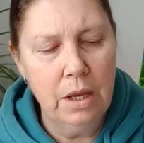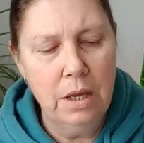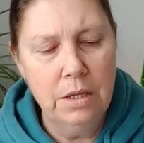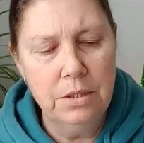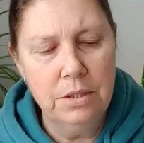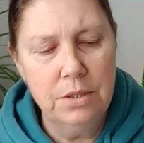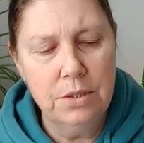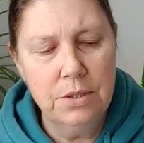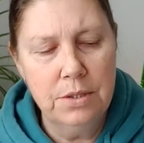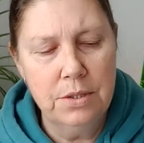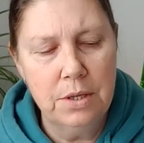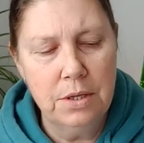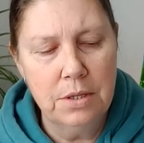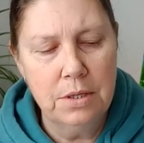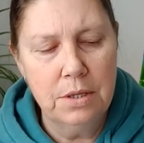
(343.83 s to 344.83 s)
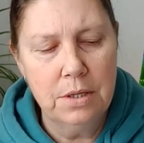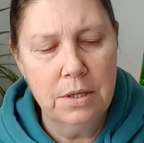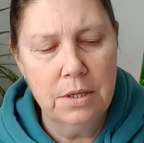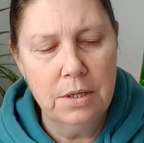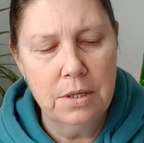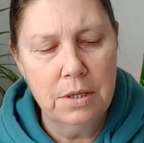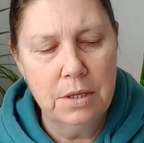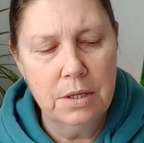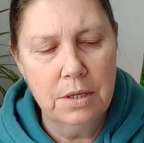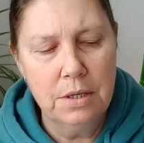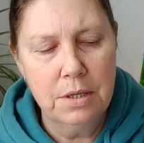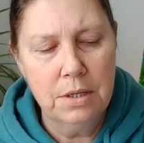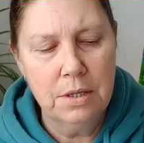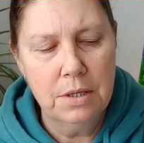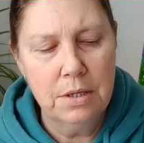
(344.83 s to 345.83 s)
it's
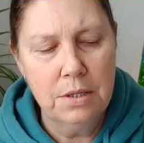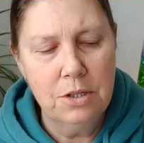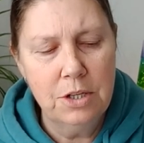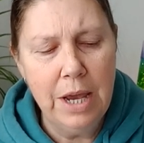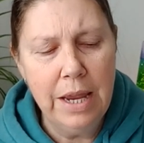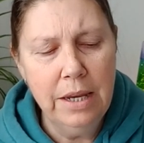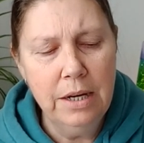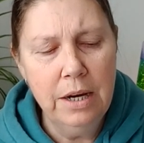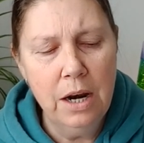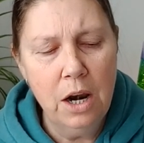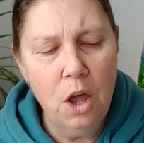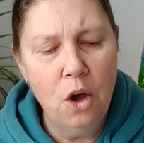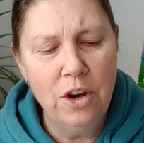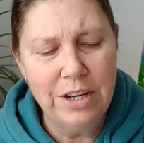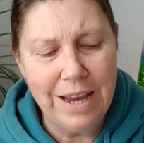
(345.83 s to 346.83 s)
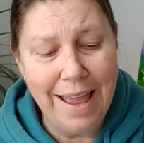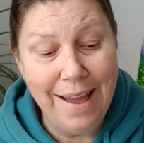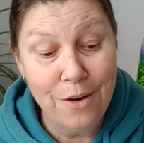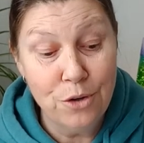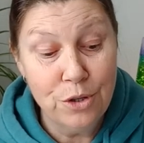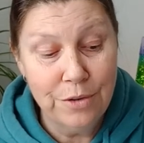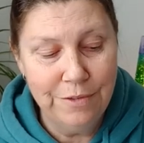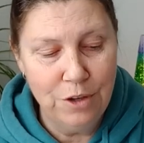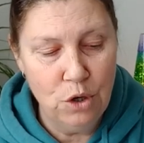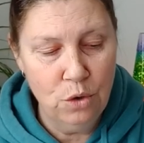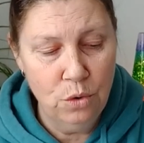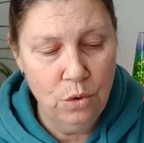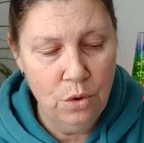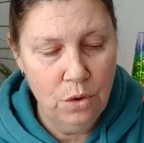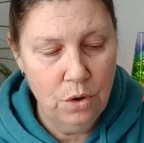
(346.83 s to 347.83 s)
taken a lot out of
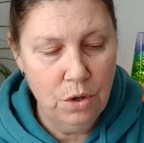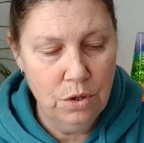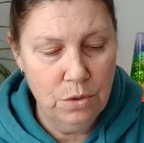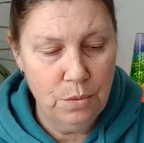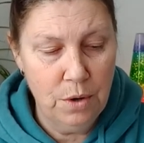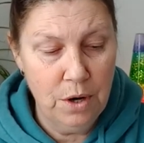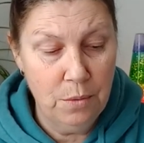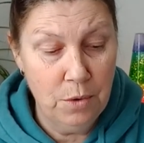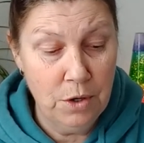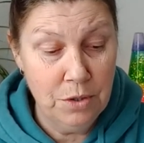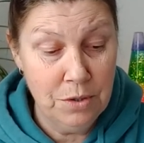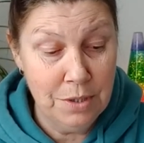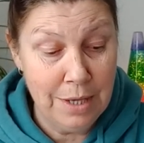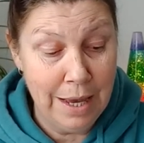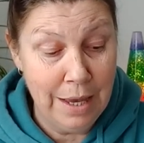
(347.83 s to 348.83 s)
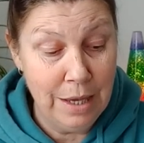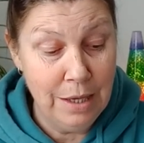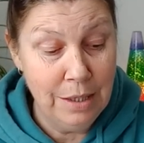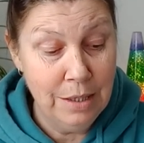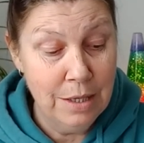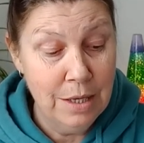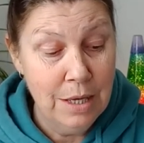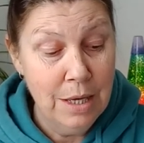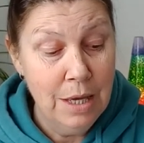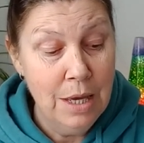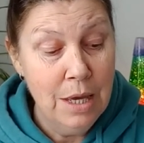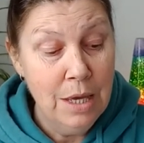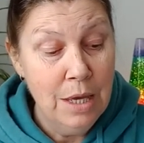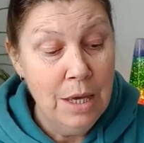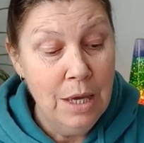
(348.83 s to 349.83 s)
you is what I want to say.
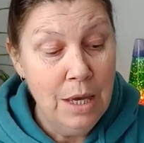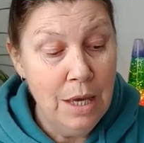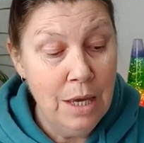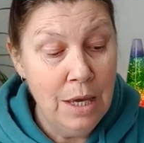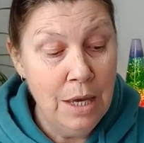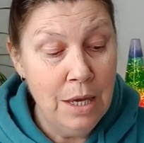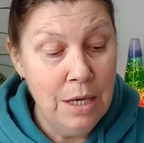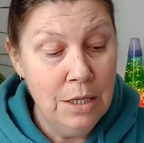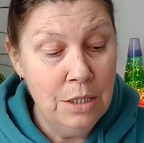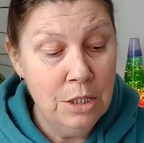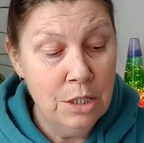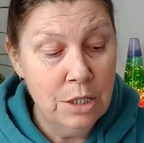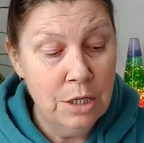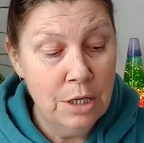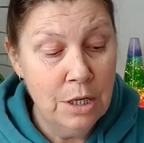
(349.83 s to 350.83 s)
And